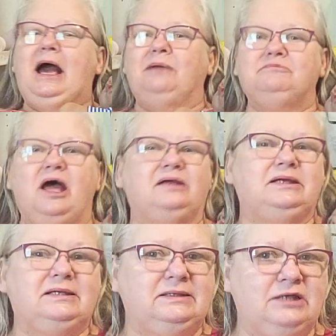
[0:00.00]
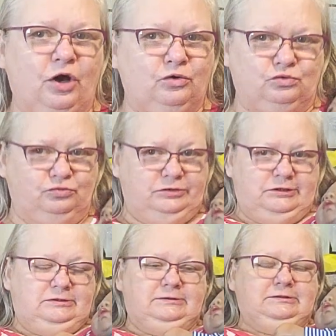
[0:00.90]
I'm not getting old.
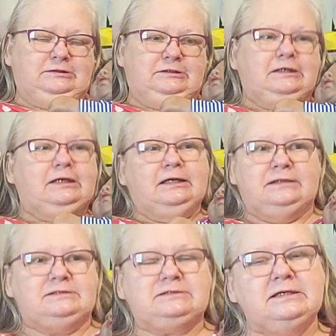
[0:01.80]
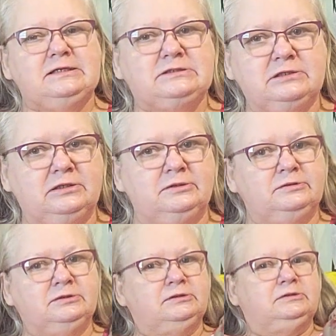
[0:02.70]
It's, it's a,